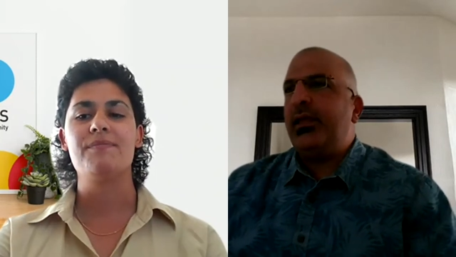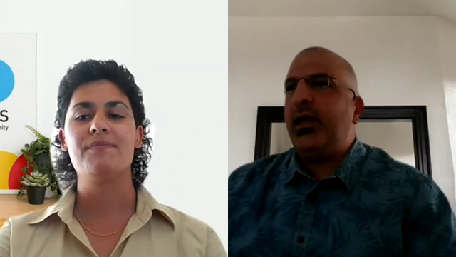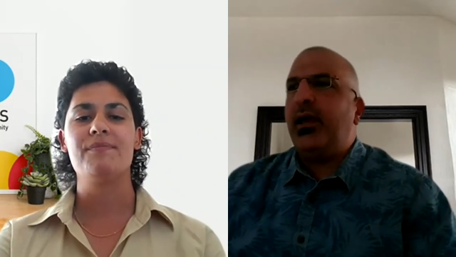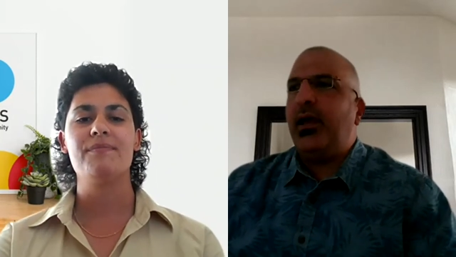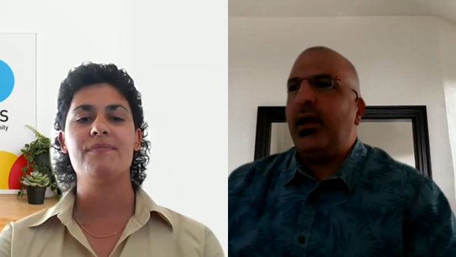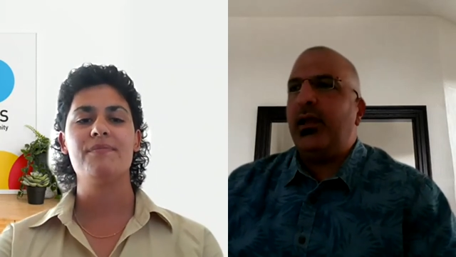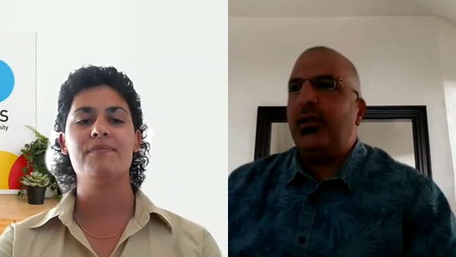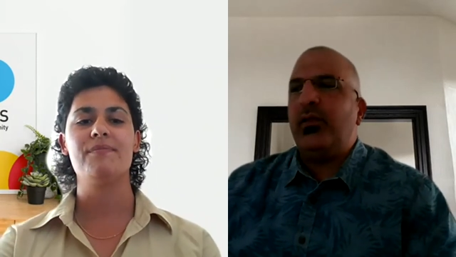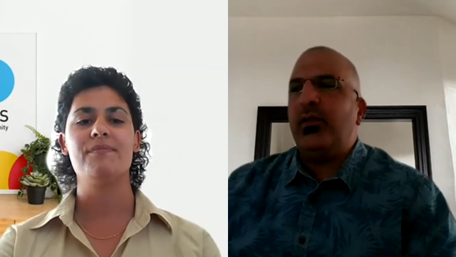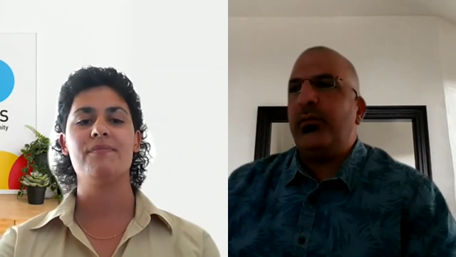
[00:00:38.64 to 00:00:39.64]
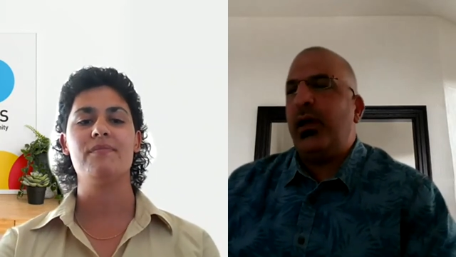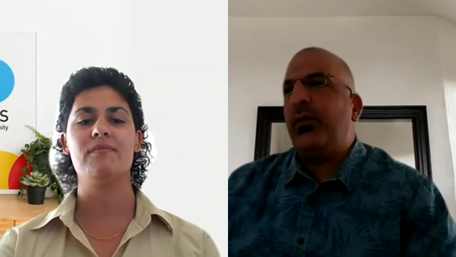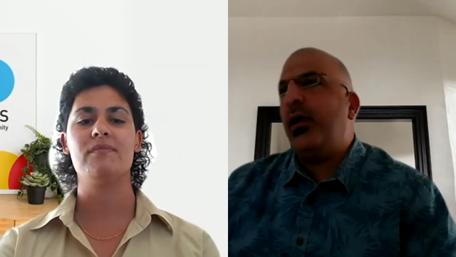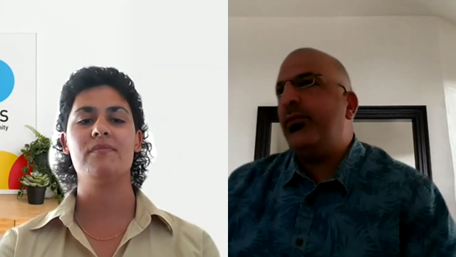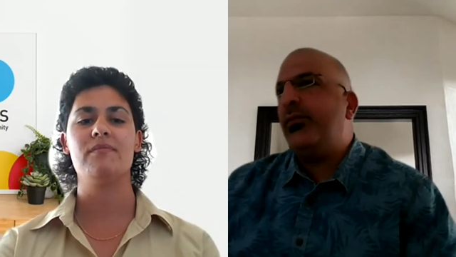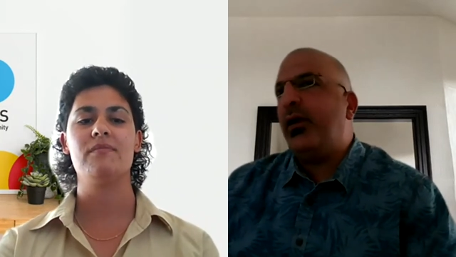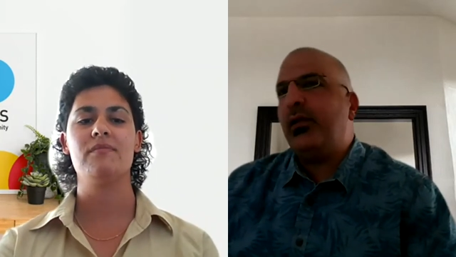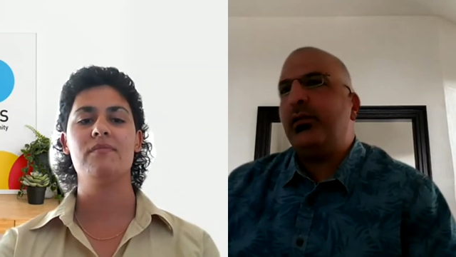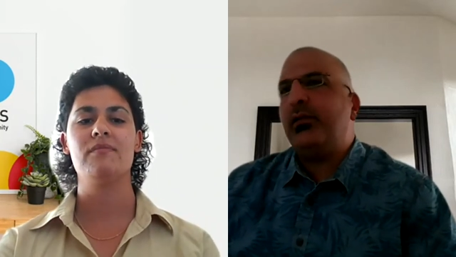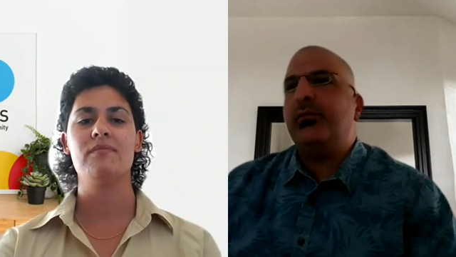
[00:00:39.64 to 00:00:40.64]
Speaker 1: Yeah, I live with my wife
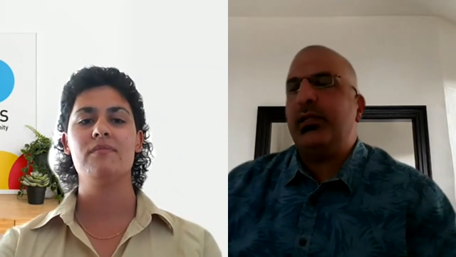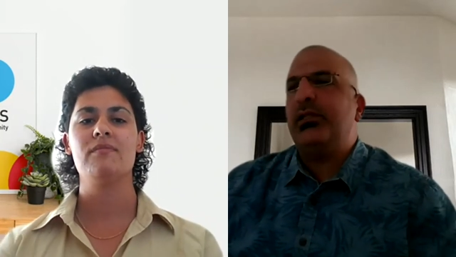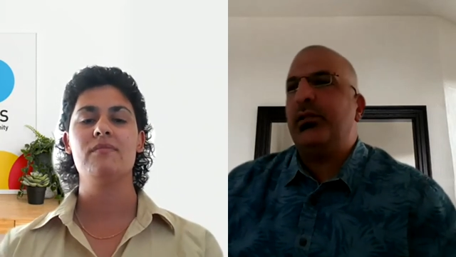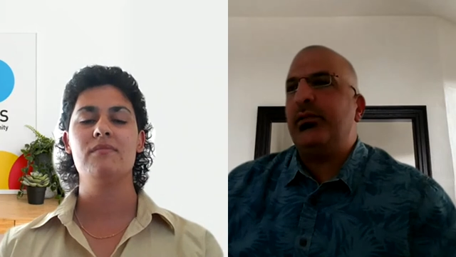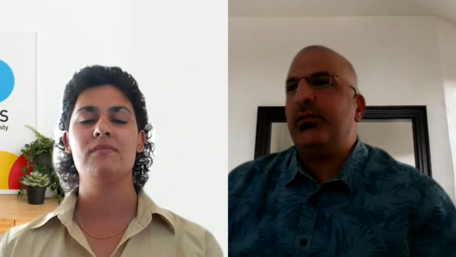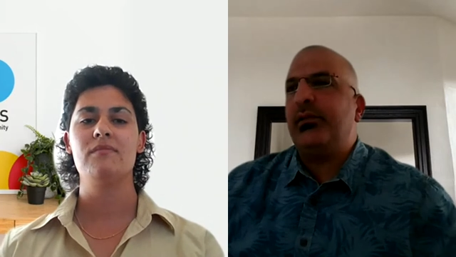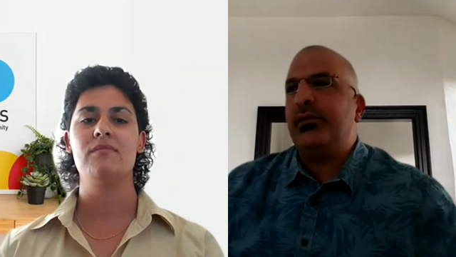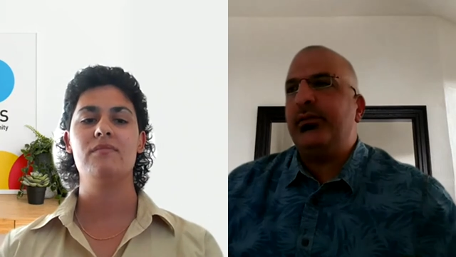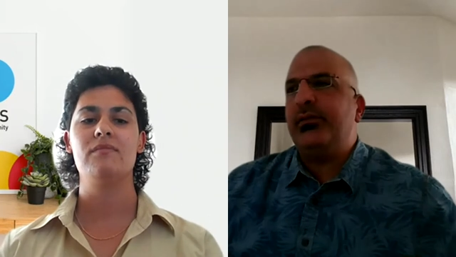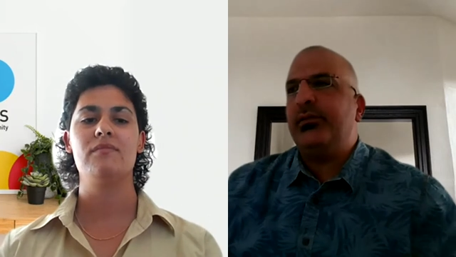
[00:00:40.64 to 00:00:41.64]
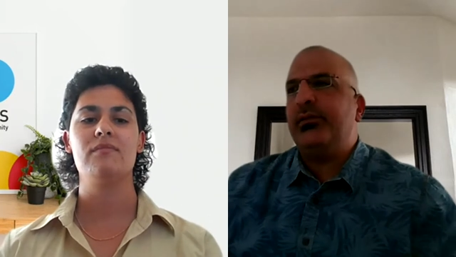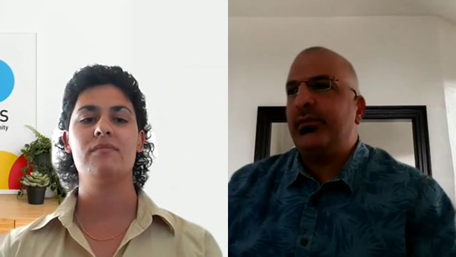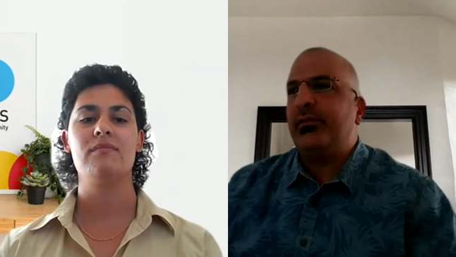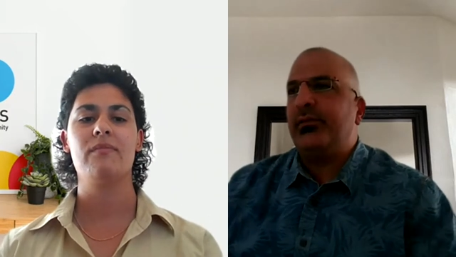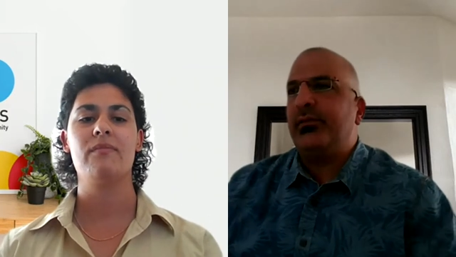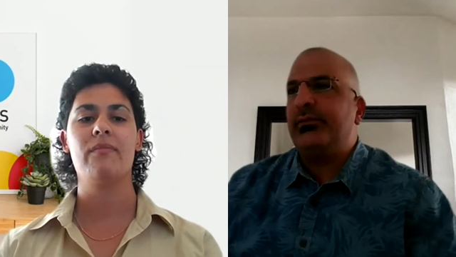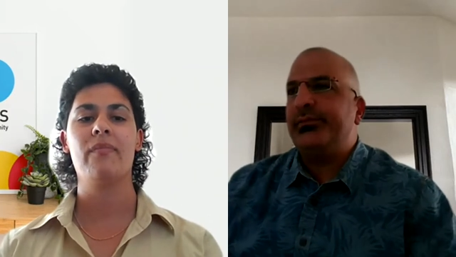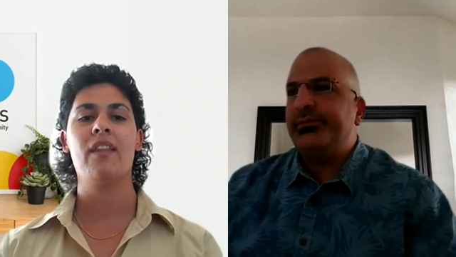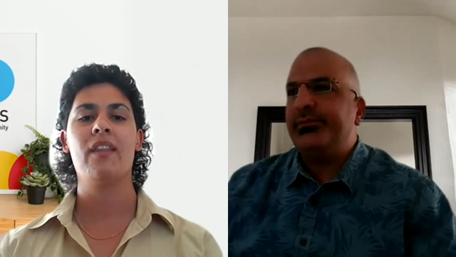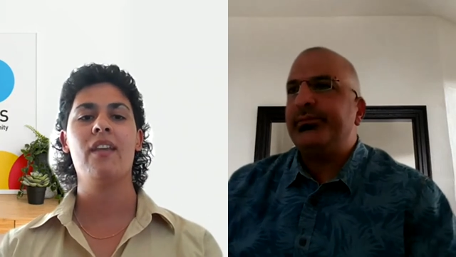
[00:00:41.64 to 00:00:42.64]
and my children.
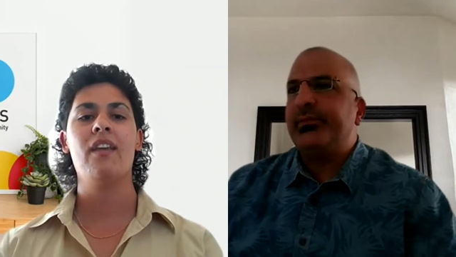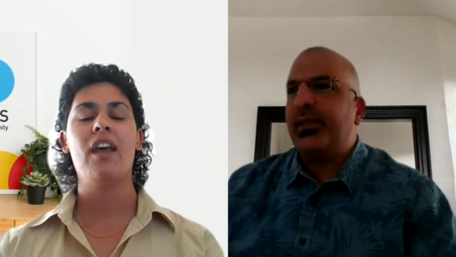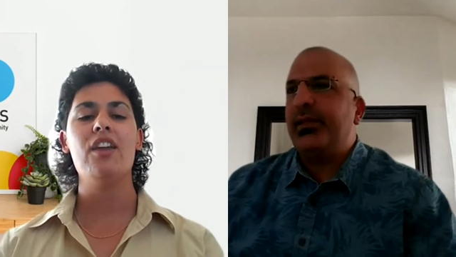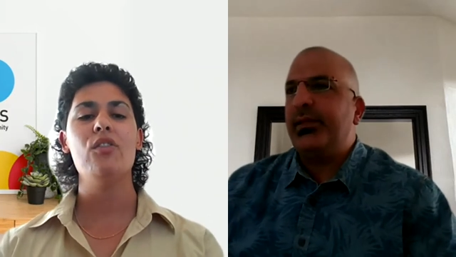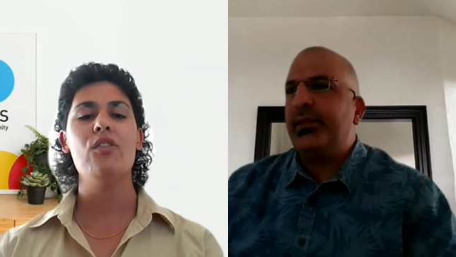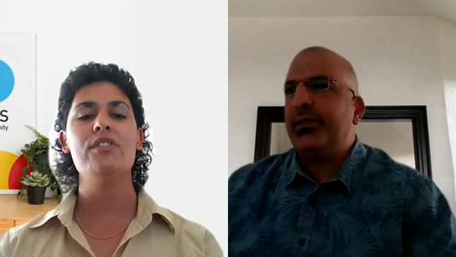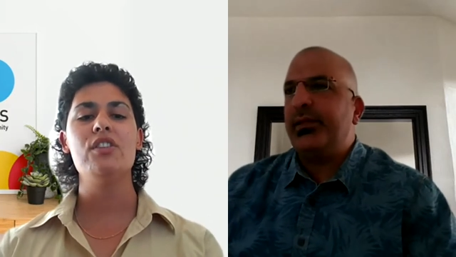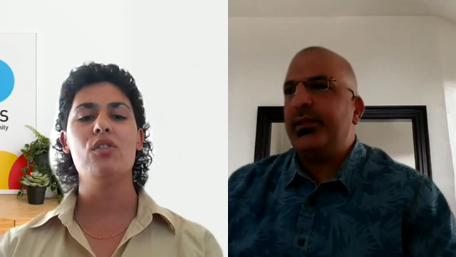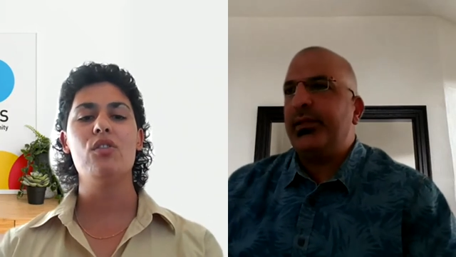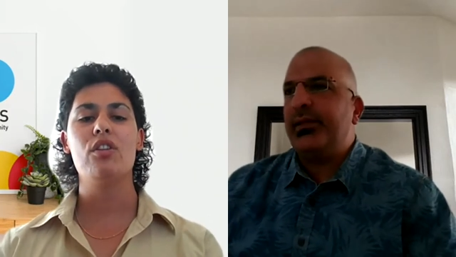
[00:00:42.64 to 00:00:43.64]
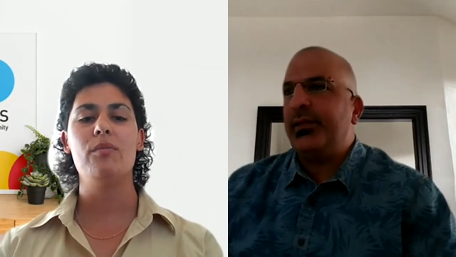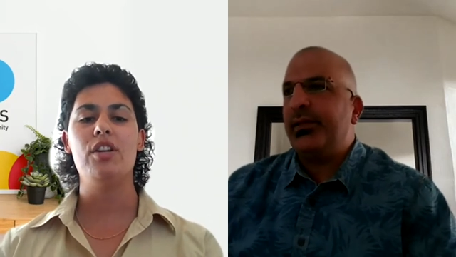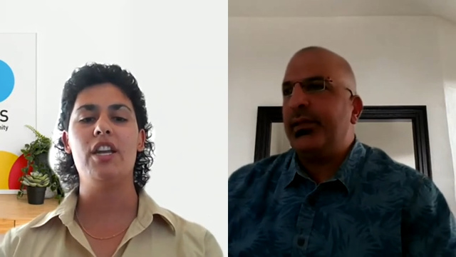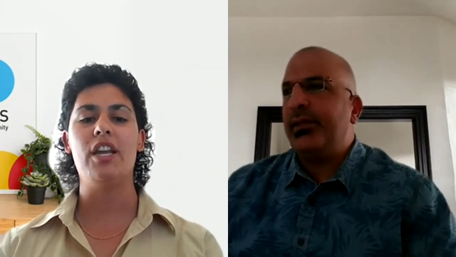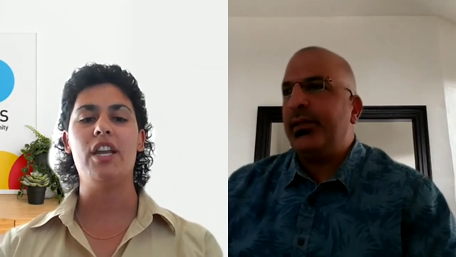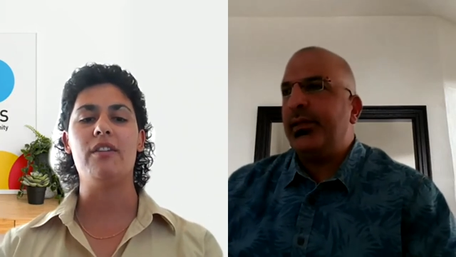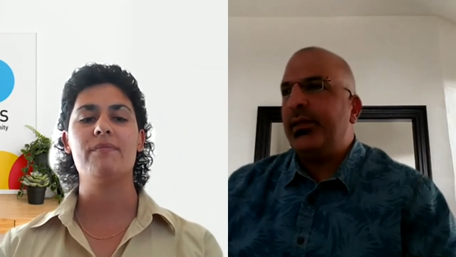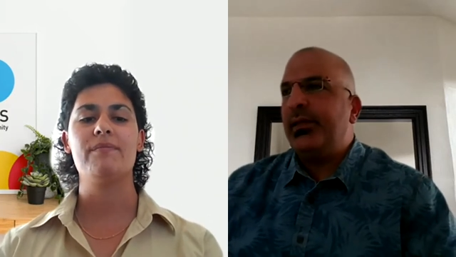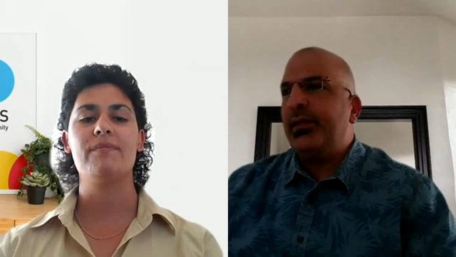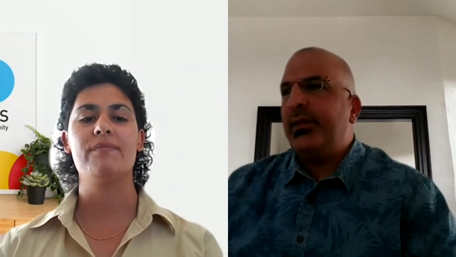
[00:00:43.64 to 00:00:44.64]
Speaker 2: And who's in your community?